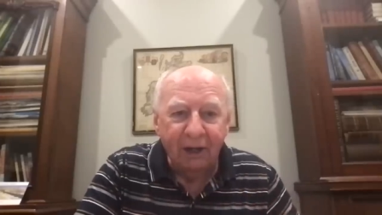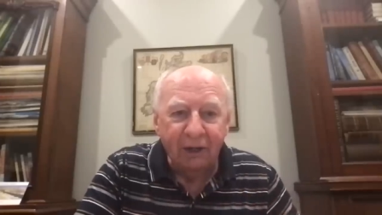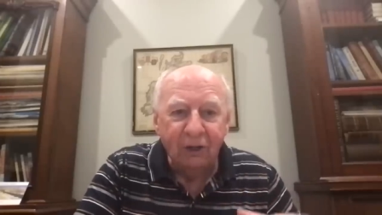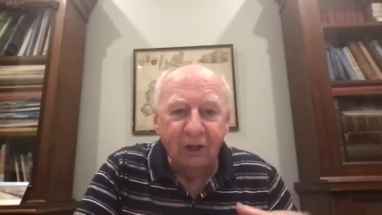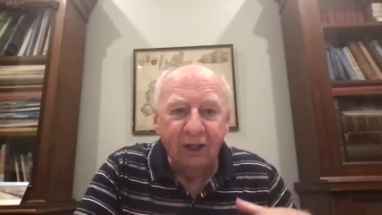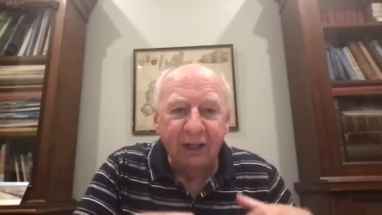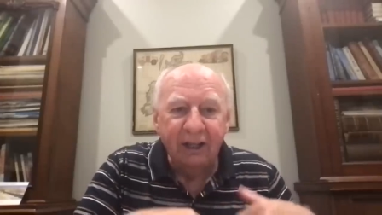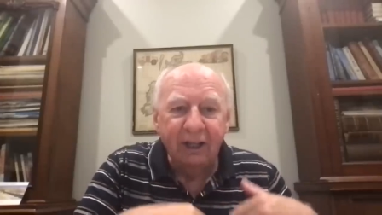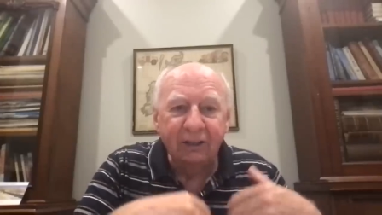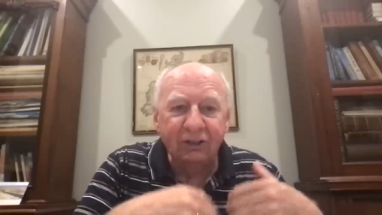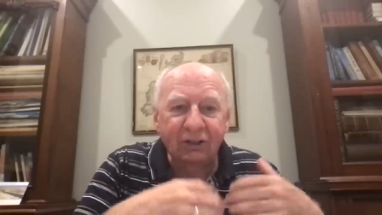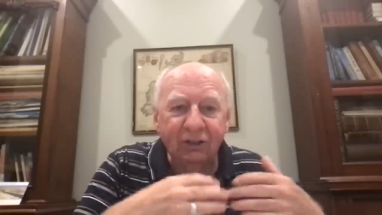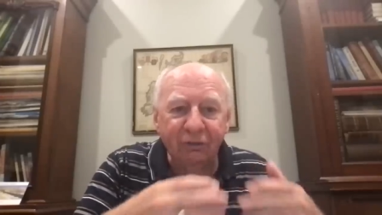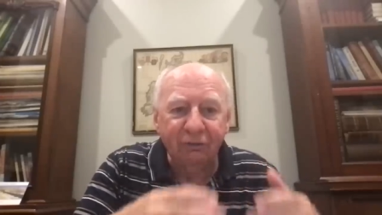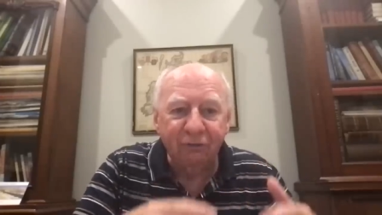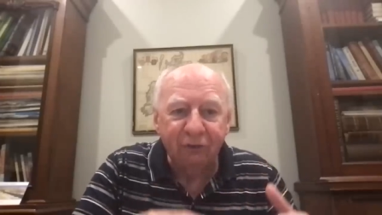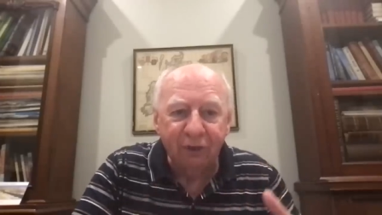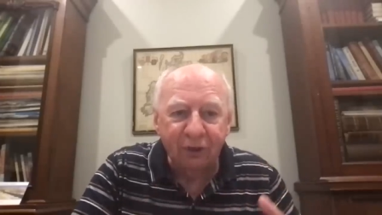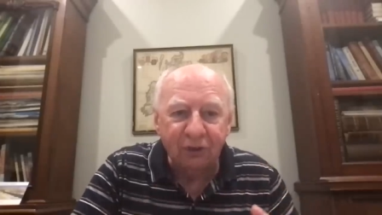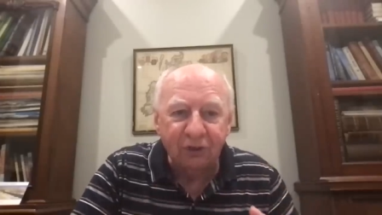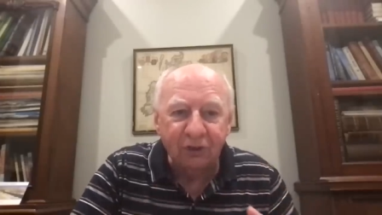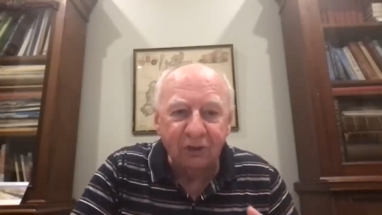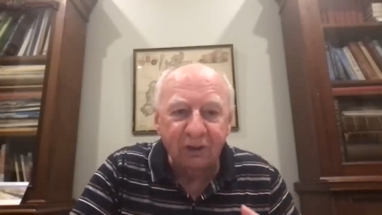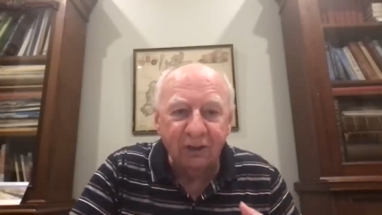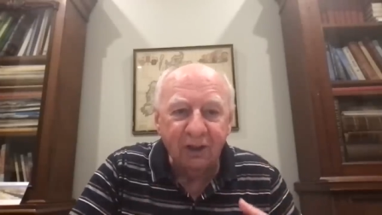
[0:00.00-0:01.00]

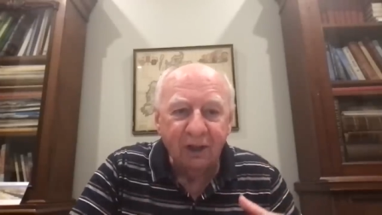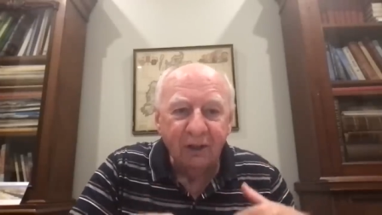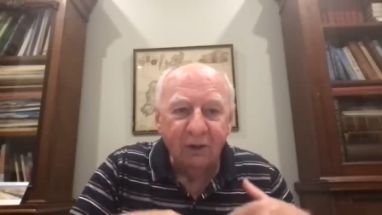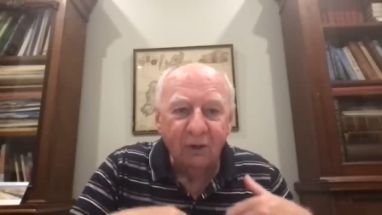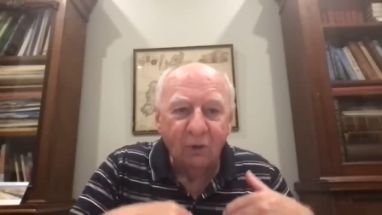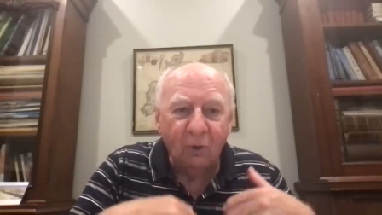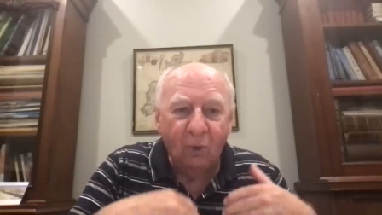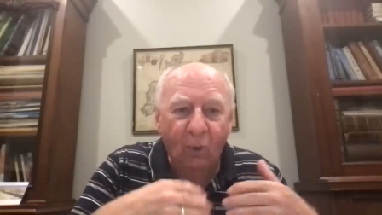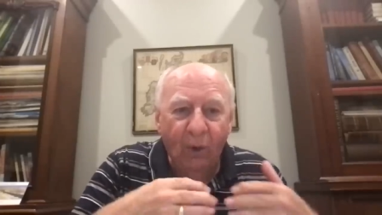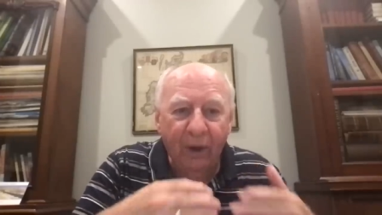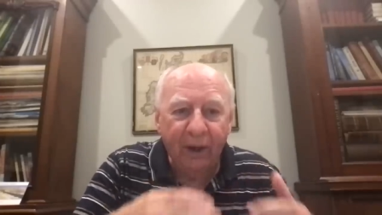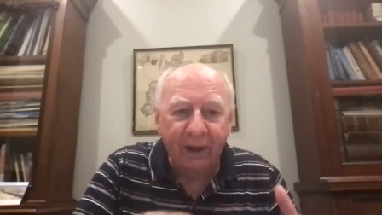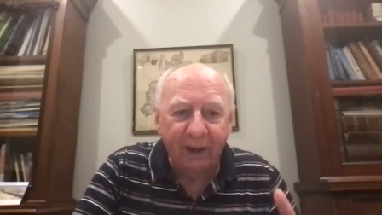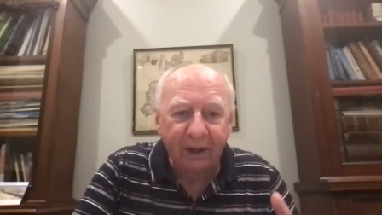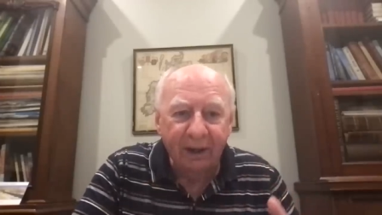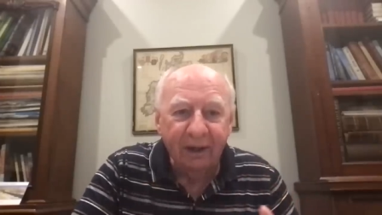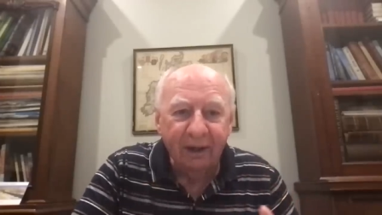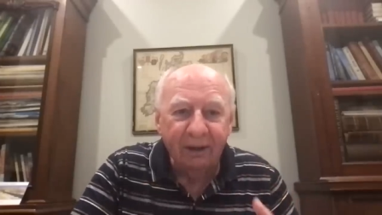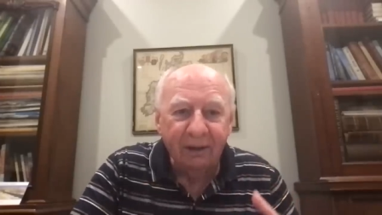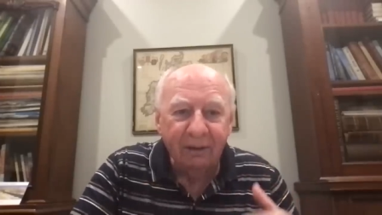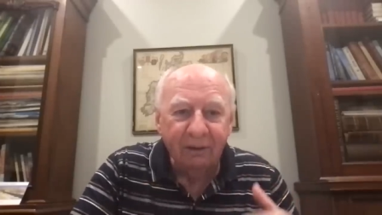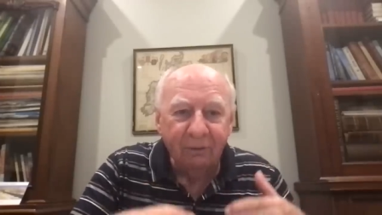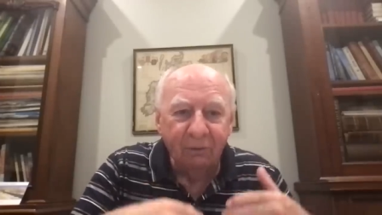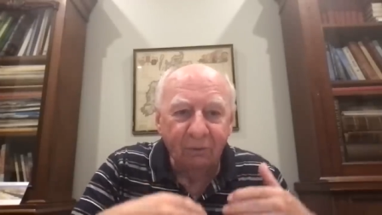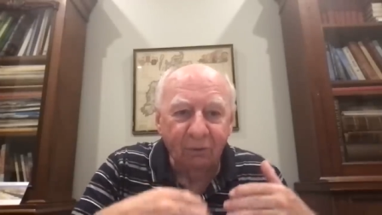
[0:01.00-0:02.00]
insufficient quick
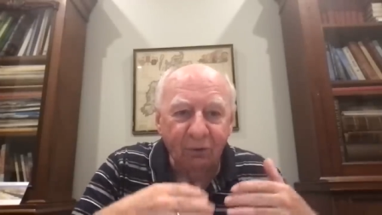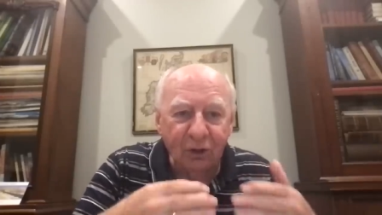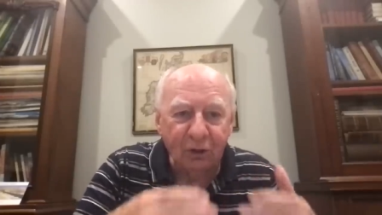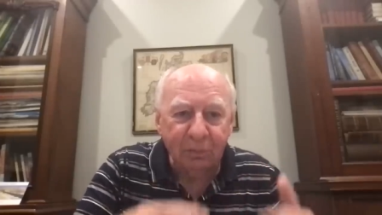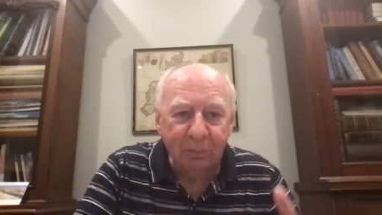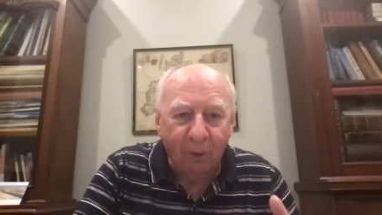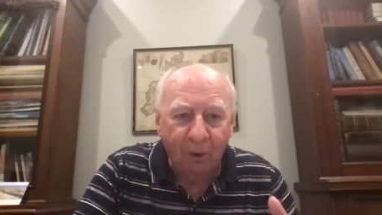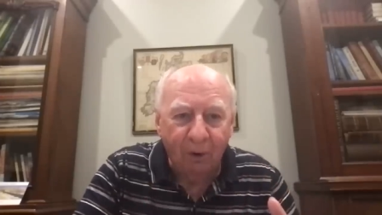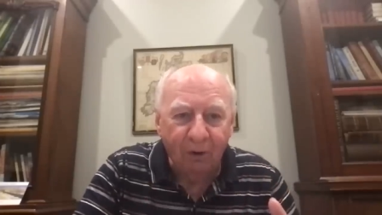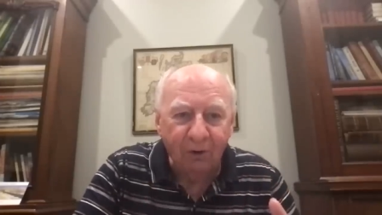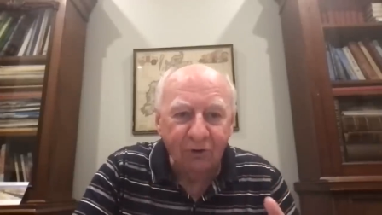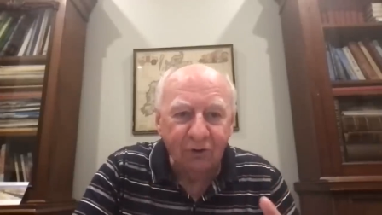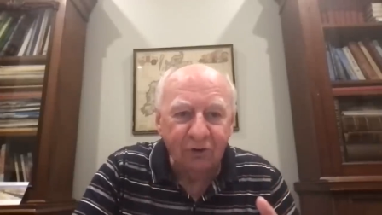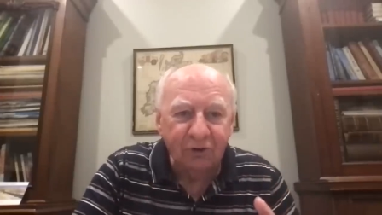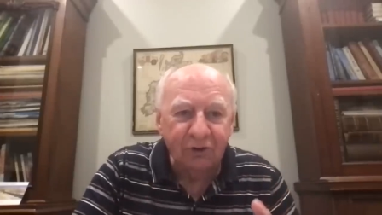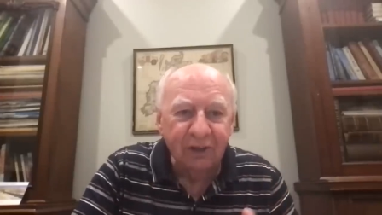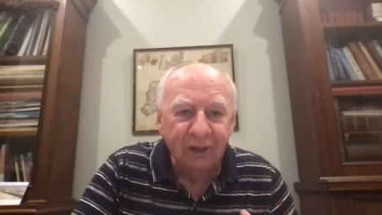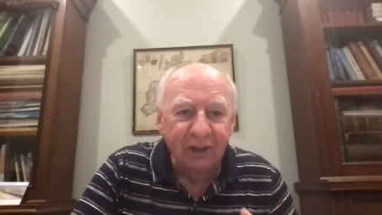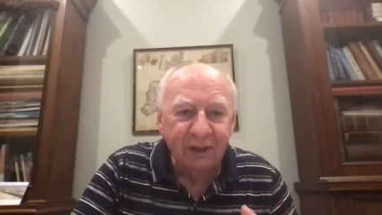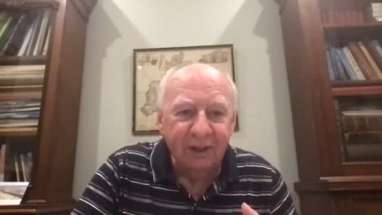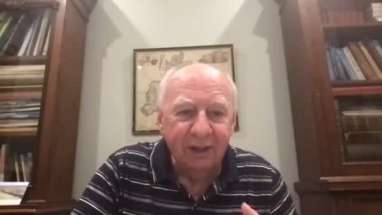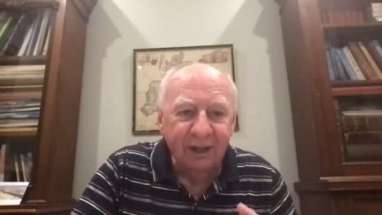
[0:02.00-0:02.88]
response.